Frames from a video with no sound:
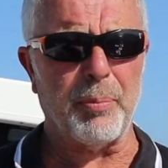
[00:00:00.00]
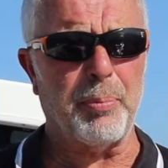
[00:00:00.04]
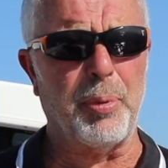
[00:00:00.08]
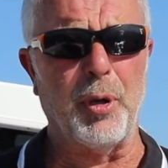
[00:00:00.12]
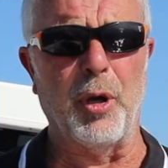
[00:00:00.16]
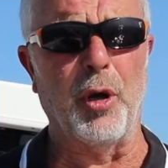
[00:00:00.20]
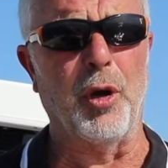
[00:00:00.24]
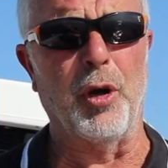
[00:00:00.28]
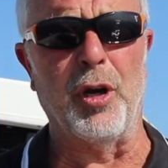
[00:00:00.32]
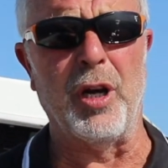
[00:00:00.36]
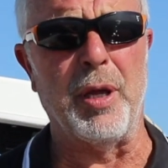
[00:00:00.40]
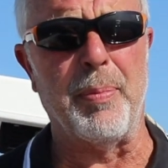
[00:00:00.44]

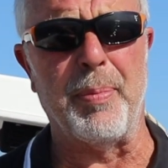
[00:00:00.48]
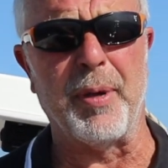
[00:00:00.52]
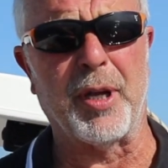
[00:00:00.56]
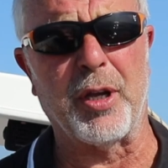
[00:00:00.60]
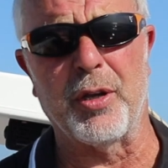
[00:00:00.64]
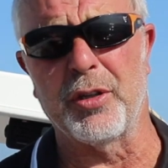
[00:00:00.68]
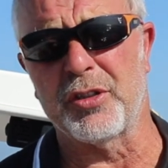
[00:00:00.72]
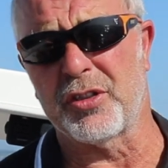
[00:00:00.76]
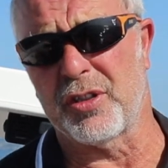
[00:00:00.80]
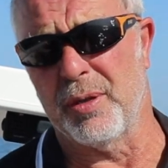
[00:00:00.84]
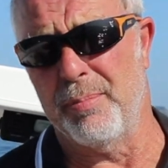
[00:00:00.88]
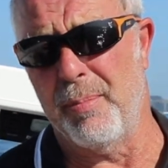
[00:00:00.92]
purely
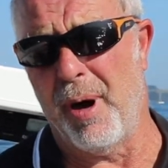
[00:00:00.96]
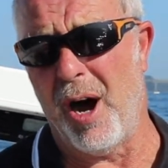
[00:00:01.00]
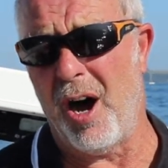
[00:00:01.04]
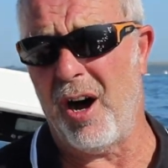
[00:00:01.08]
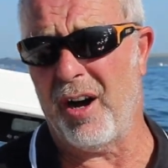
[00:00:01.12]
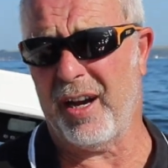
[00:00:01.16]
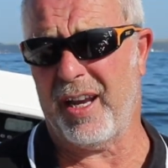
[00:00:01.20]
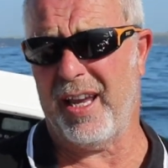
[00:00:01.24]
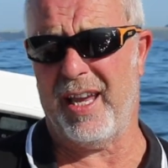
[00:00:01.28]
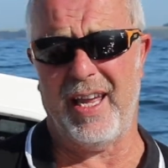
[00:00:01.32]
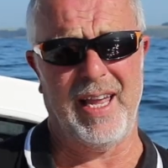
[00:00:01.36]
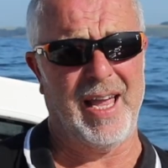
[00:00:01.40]
because the
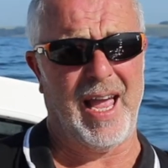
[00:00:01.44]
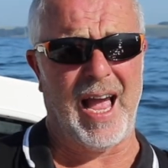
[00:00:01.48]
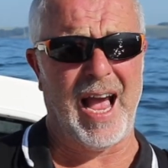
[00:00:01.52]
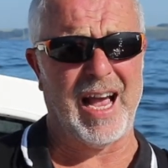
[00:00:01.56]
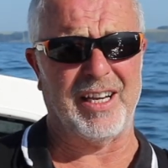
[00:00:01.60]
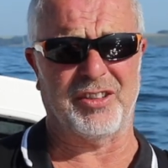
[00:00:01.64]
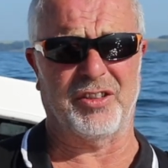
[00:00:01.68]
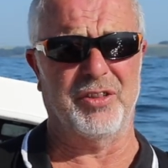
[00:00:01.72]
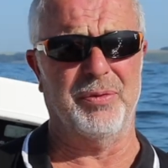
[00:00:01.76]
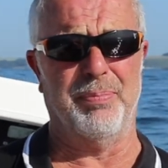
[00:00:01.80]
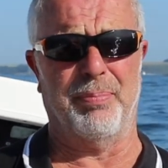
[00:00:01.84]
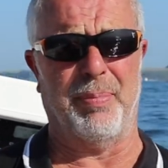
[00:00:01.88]
market
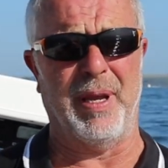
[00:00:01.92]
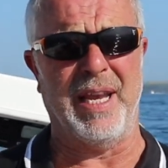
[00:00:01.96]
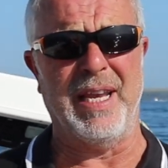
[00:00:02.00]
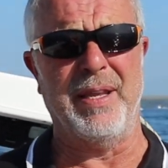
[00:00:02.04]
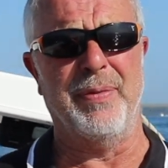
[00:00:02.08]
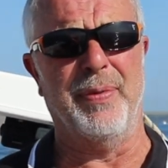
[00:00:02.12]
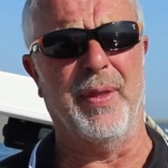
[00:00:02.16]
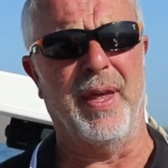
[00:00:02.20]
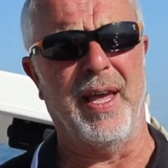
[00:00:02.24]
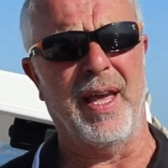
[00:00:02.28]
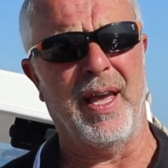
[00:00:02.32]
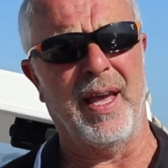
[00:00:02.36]
hasn't been
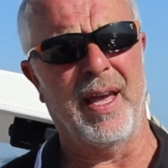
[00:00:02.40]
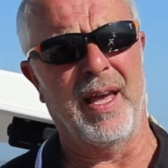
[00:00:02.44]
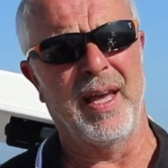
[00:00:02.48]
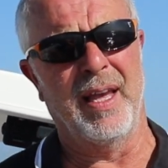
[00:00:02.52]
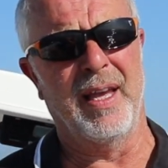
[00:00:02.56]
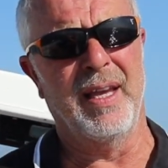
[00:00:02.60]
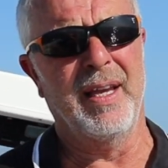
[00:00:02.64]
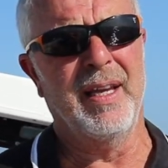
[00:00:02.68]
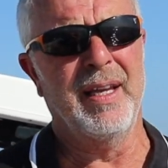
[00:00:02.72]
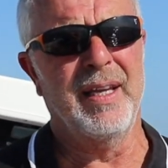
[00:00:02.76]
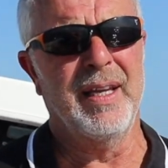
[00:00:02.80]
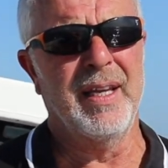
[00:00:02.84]
there.
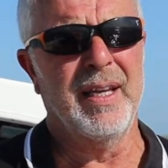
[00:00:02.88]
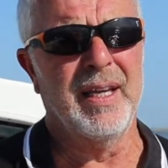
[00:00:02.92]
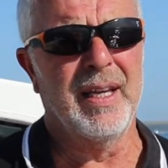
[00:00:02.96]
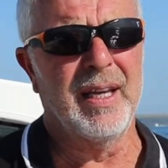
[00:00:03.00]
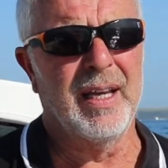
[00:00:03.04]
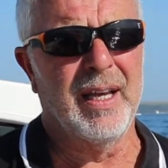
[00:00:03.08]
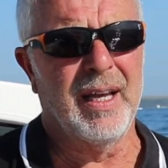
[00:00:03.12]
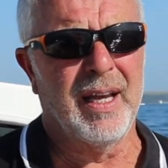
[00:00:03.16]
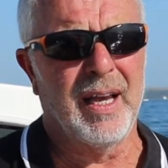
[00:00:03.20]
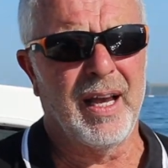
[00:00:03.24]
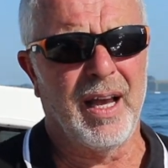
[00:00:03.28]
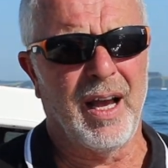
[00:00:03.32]

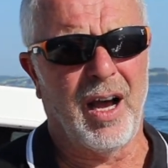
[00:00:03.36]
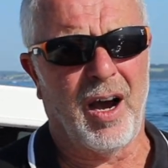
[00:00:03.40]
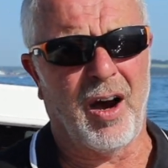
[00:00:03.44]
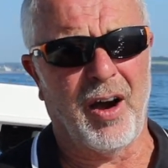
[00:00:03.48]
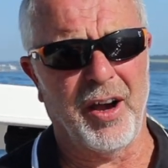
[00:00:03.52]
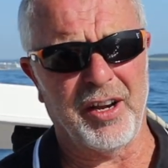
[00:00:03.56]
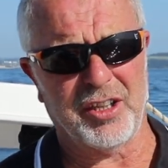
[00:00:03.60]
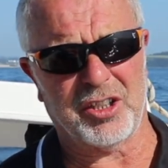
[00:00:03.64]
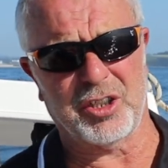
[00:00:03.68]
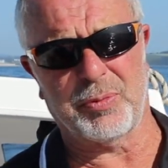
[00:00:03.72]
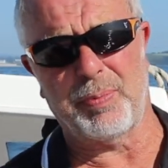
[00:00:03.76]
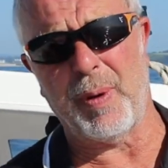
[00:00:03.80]

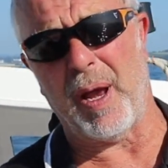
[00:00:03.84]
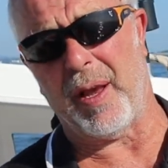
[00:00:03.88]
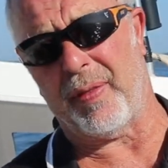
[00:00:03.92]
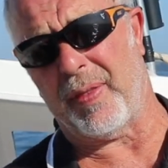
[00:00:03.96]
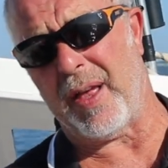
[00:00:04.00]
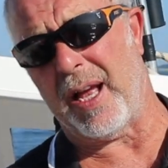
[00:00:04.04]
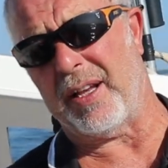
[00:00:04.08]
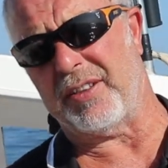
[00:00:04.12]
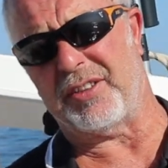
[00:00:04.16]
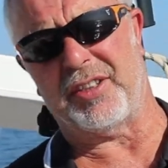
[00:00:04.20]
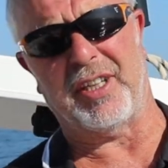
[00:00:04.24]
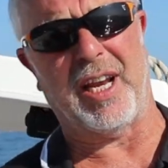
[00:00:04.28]
I expect
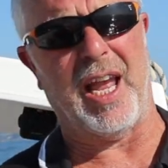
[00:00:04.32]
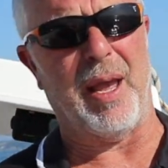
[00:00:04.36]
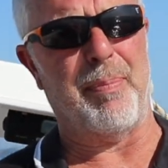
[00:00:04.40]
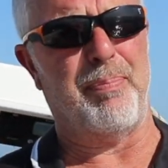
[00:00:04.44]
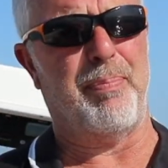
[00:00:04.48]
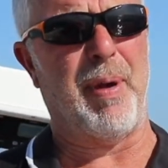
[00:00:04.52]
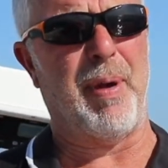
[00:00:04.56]
that to get